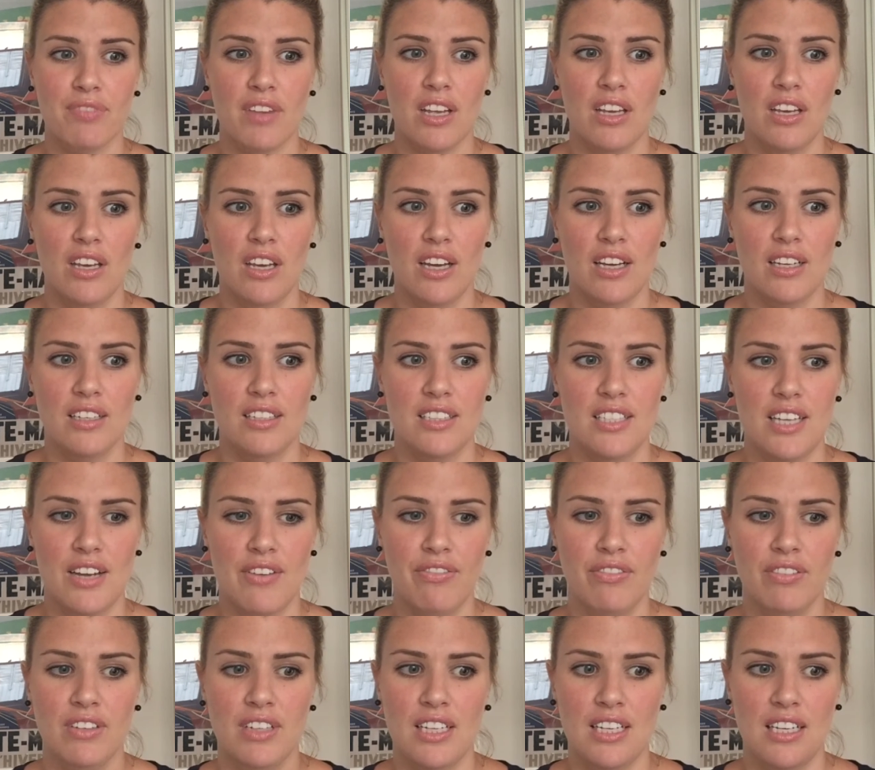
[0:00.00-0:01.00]
You can
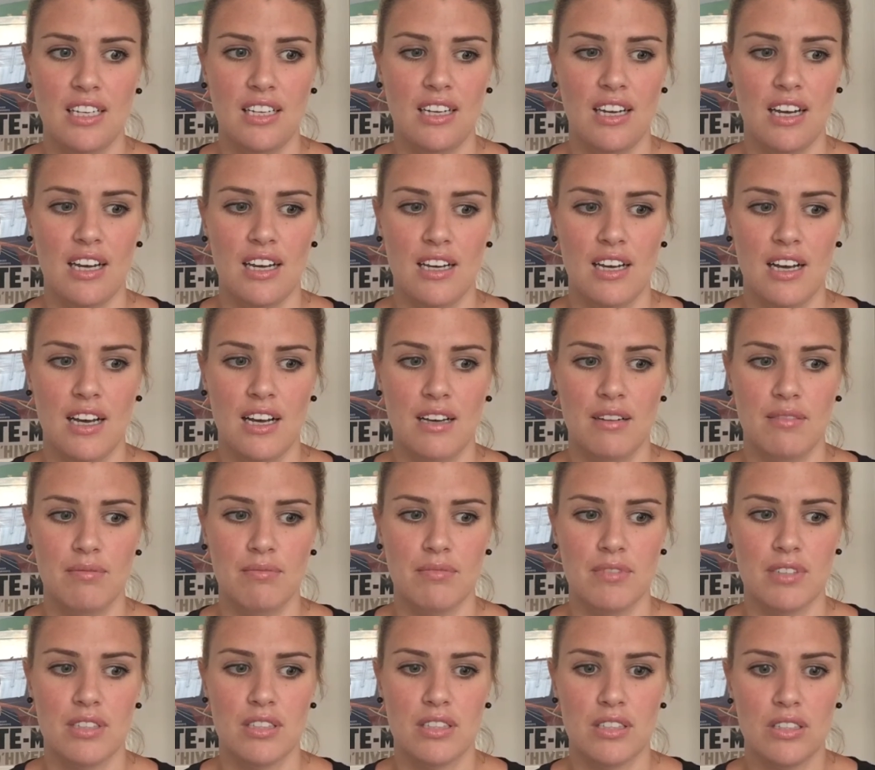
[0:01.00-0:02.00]
definitely
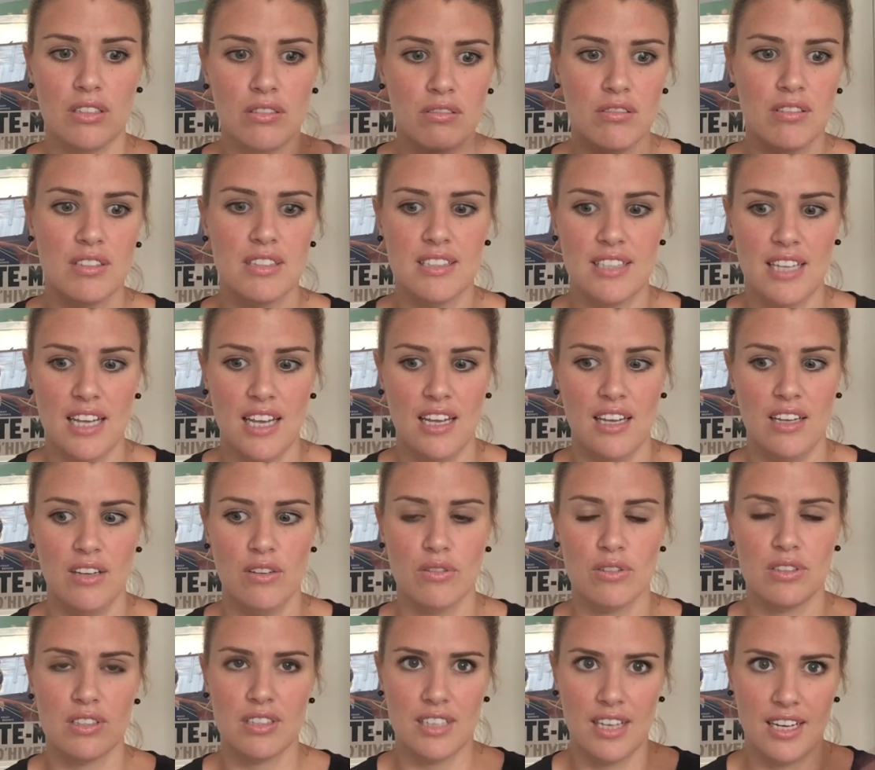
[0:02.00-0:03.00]
still see
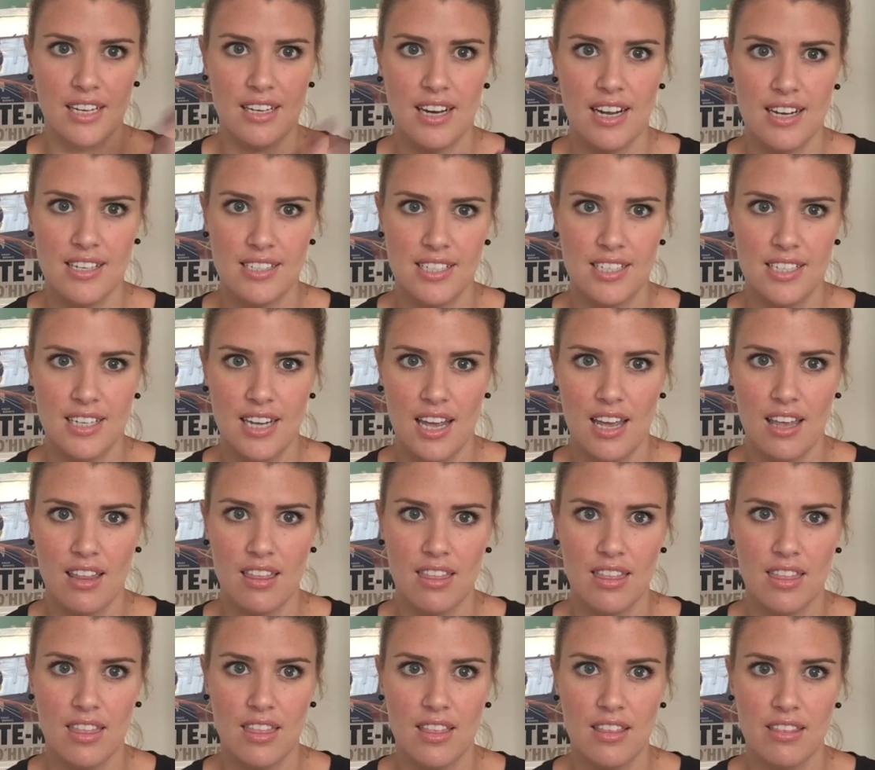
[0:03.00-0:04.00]
your skin underneath
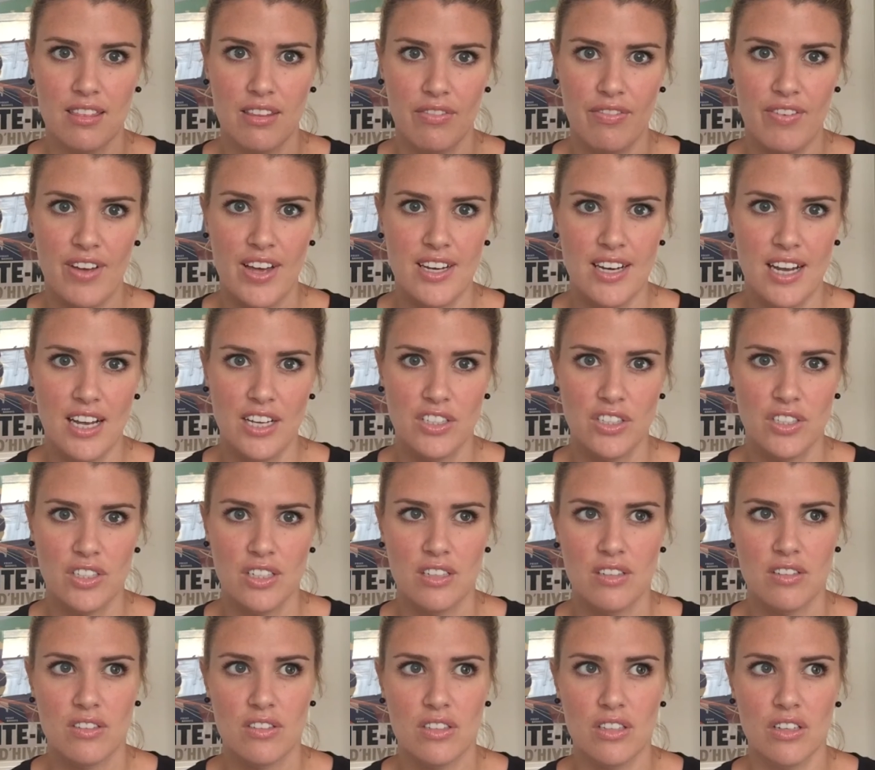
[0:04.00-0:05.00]
the
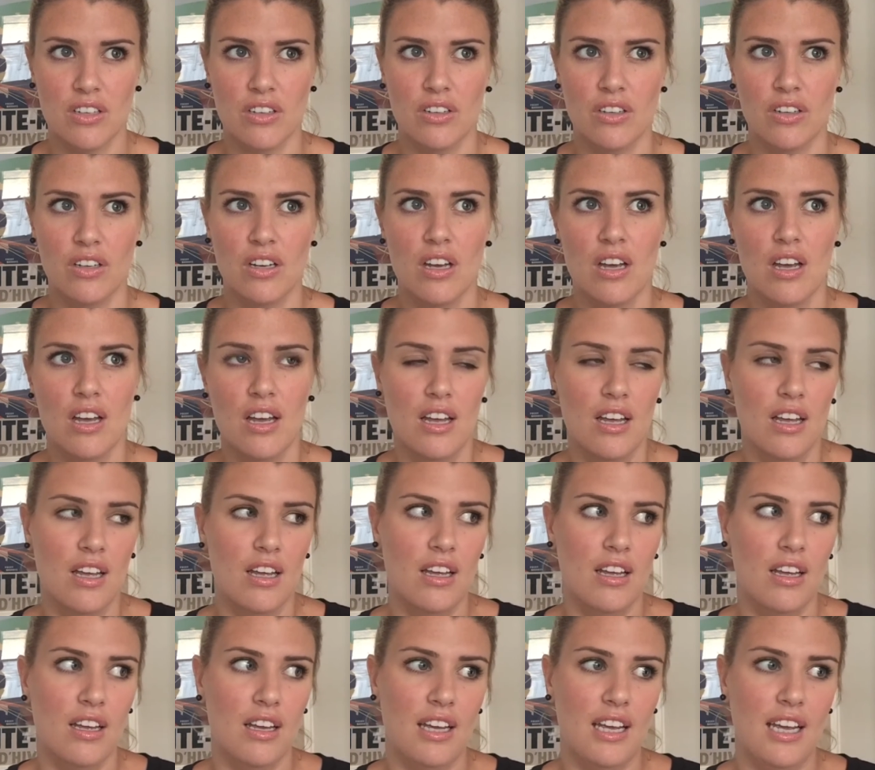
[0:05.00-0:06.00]
foundation. So
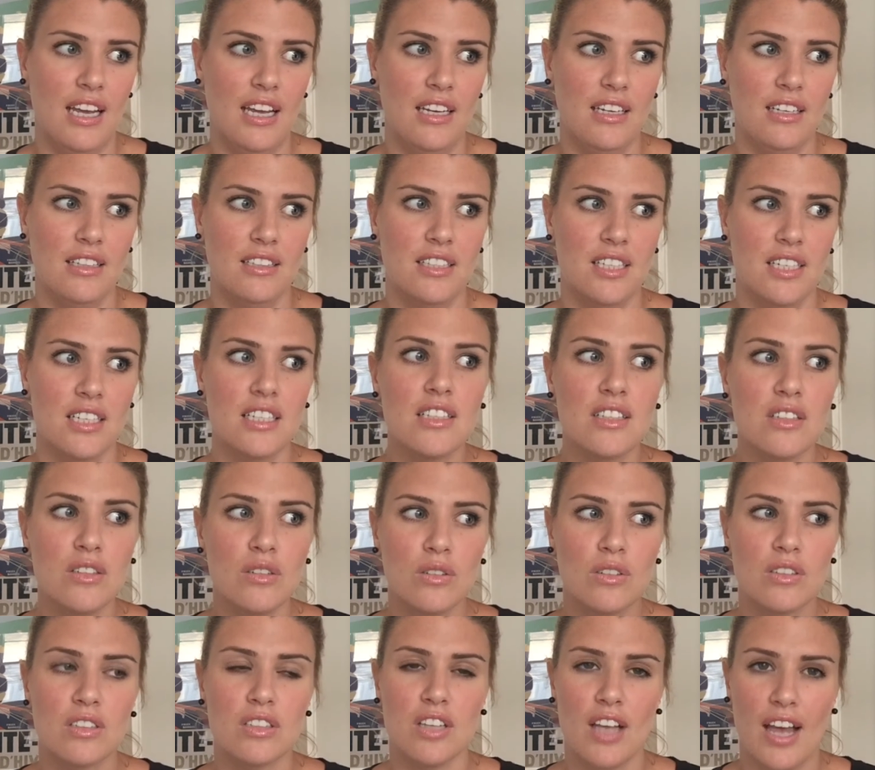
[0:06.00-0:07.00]
it just
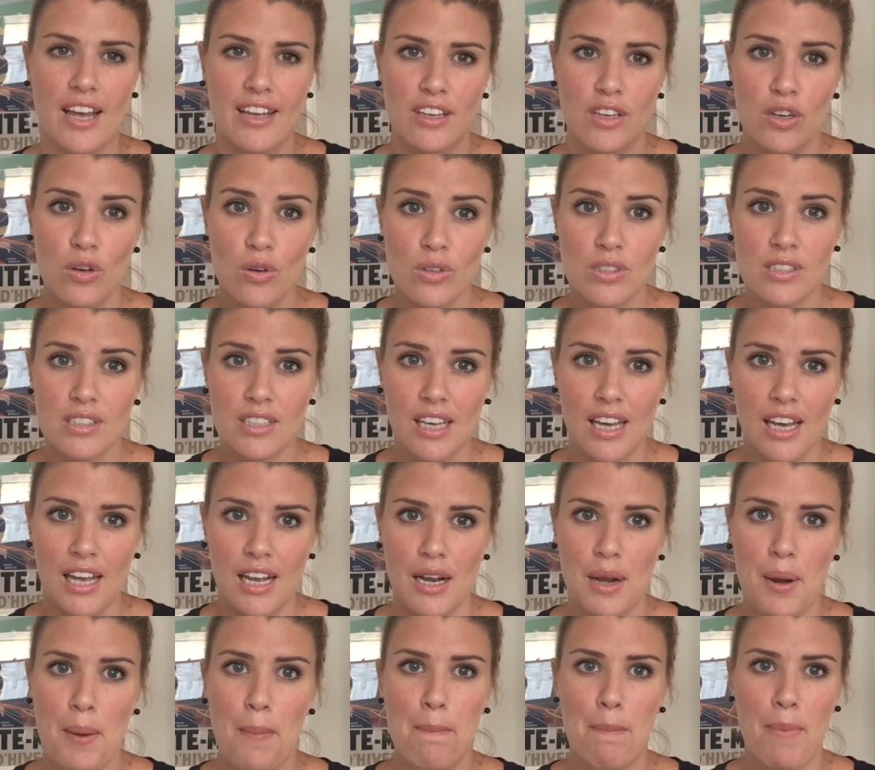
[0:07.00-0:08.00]
looks like your
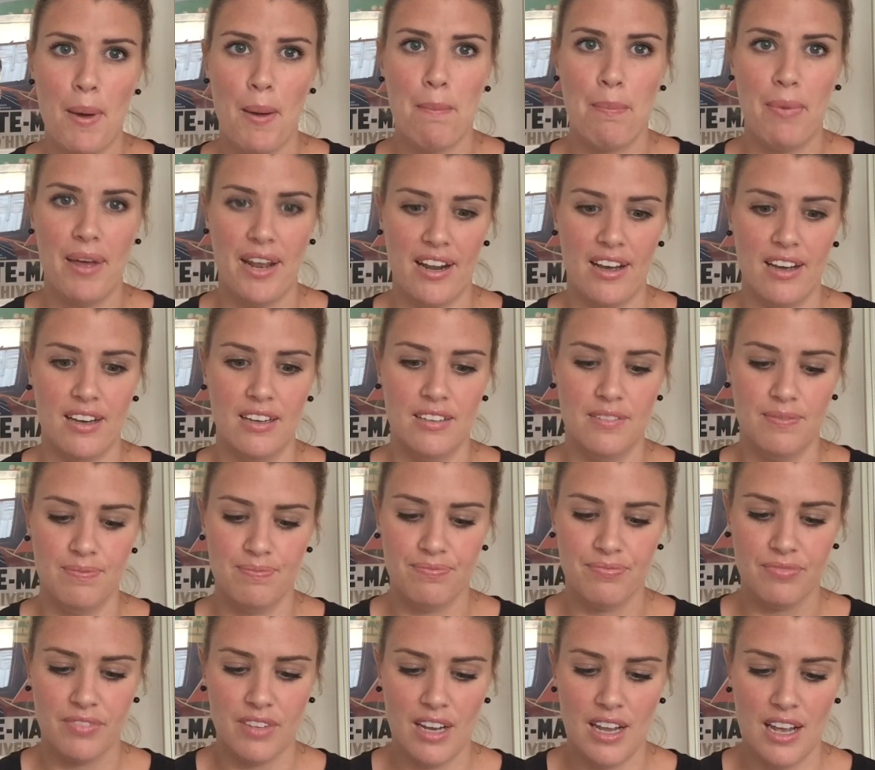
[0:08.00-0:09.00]
skin, but better.
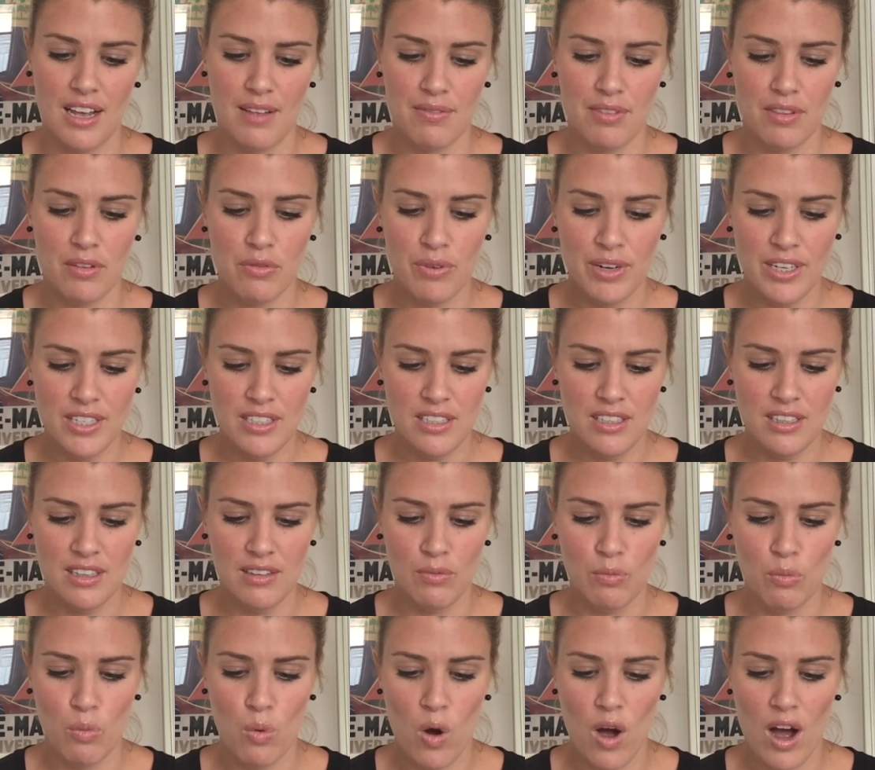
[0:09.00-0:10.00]
The
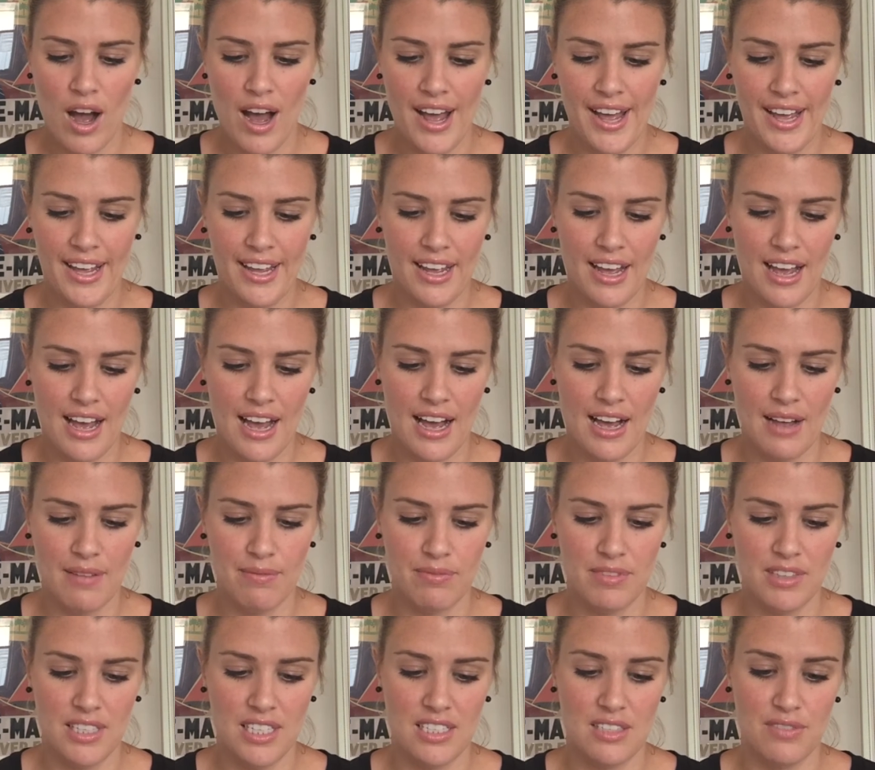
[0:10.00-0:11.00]
reason
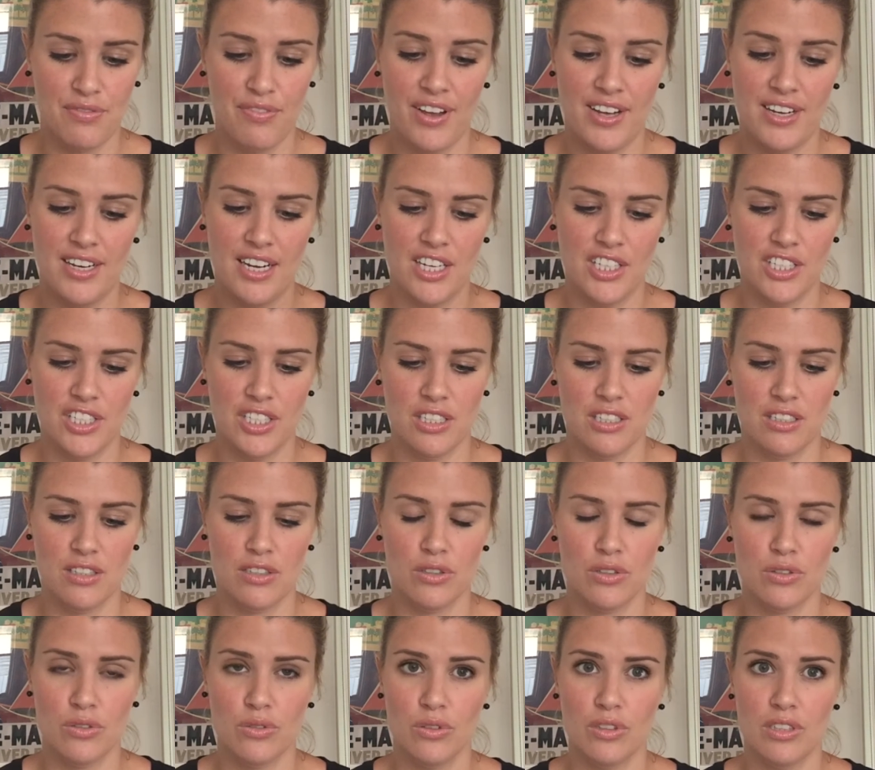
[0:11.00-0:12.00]
why this foundation
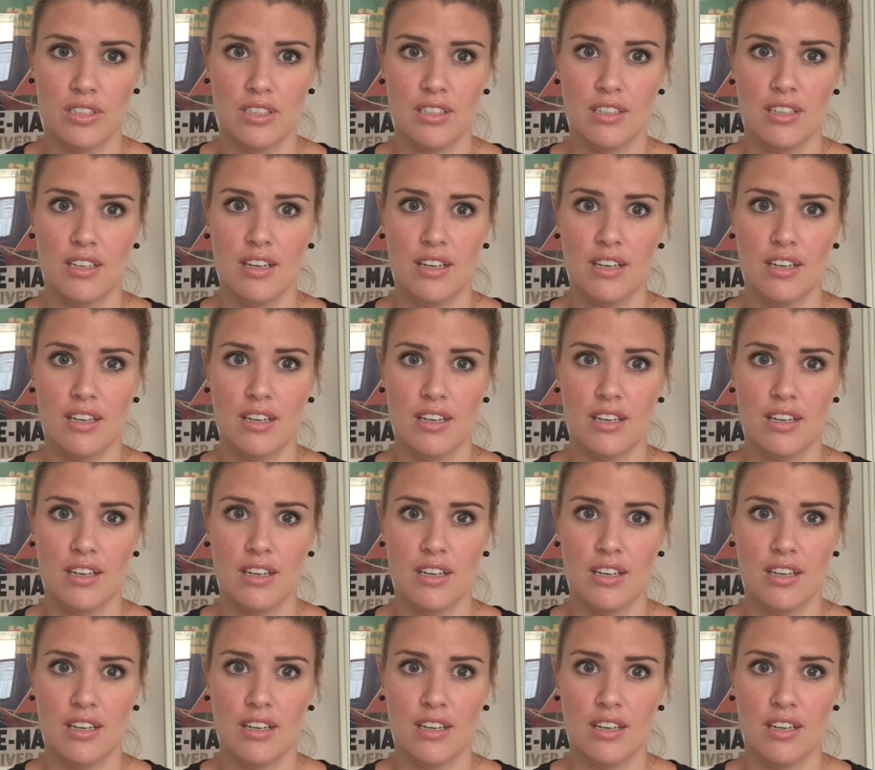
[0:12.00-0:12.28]
stood